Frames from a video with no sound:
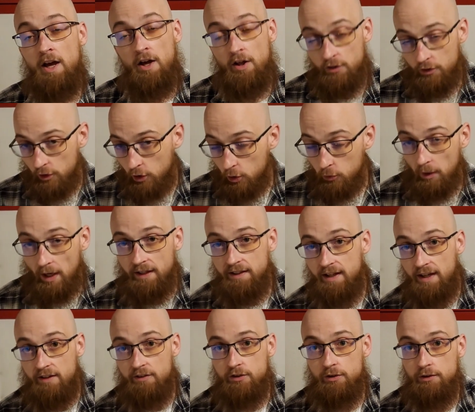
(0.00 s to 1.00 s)
The correct
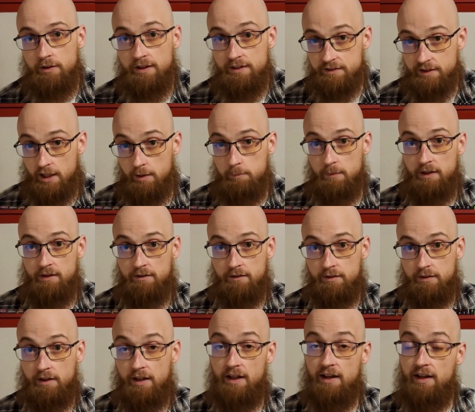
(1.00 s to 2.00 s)
answer is ten minutes.
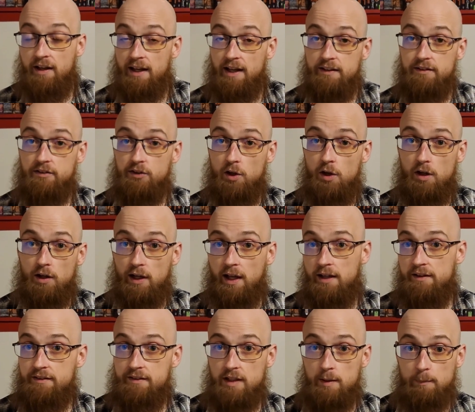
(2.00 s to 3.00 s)
As long
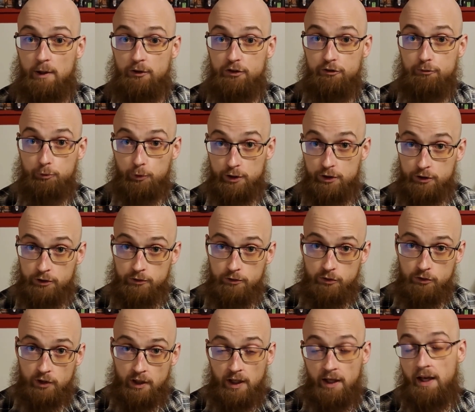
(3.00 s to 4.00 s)
as the amount of printers
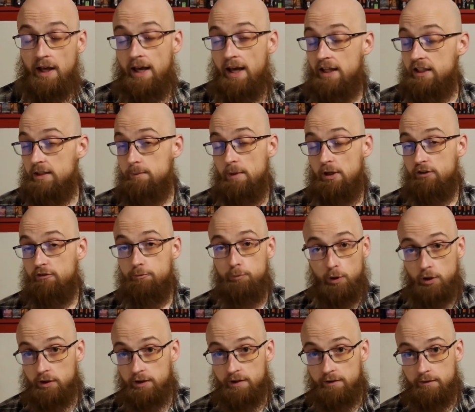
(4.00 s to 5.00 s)
and the amount of
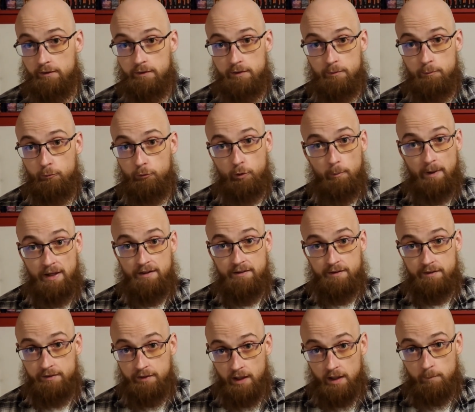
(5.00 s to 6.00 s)
booklets remains the
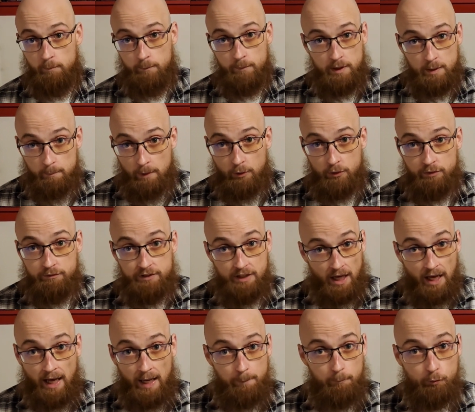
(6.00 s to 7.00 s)
same, the amount of
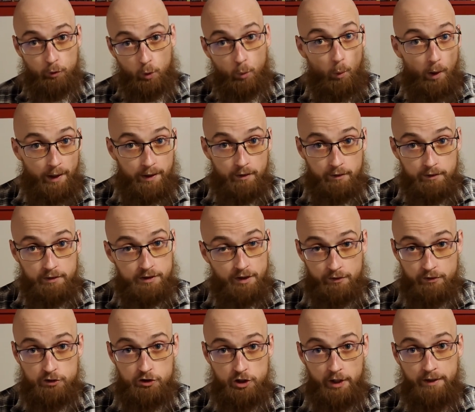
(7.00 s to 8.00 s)
time required
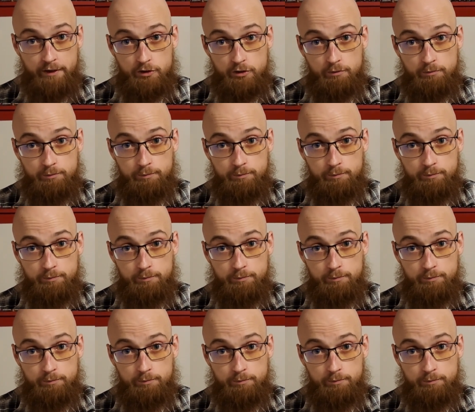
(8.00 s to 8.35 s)
doesn't change.